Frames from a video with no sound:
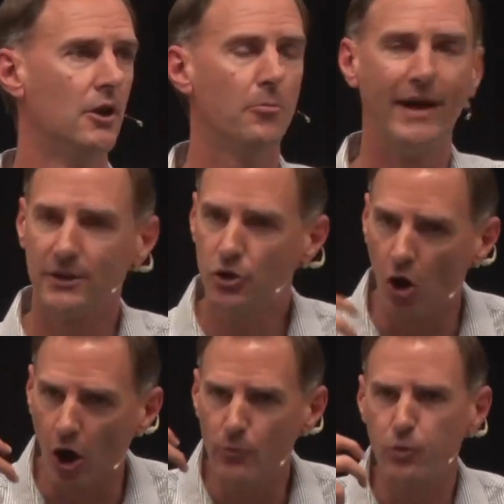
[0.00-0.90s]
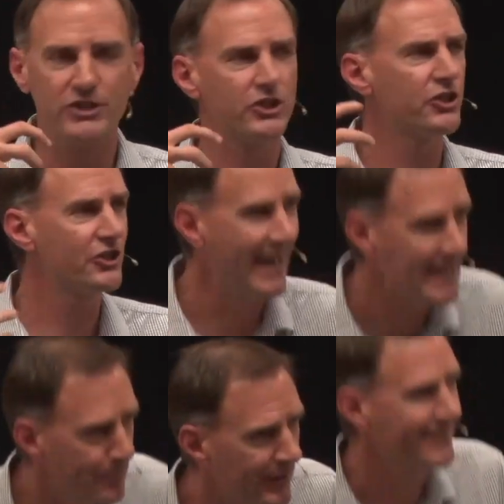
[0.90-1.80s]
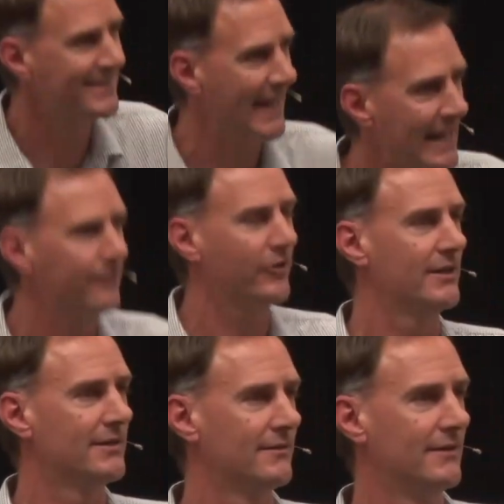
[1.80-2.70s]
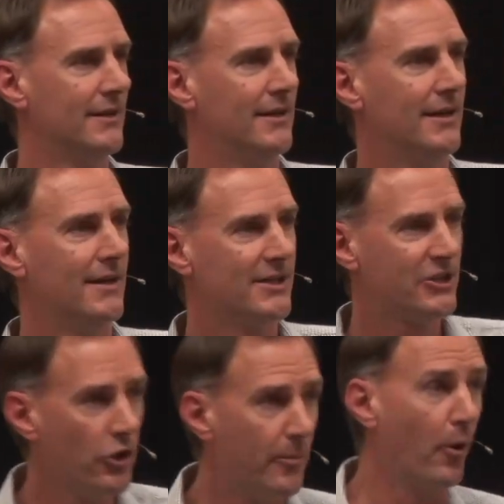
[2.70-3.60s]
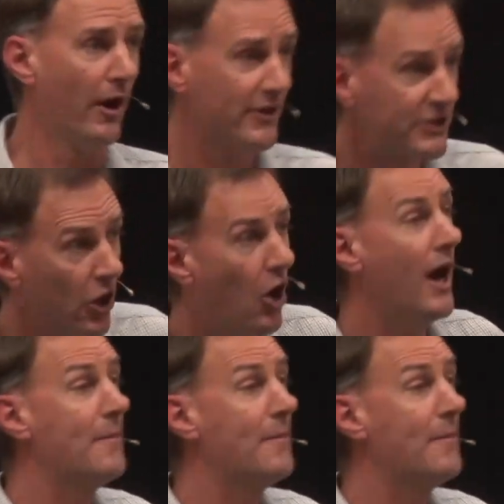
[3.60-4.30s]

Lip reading: But God was shaping David so that by the time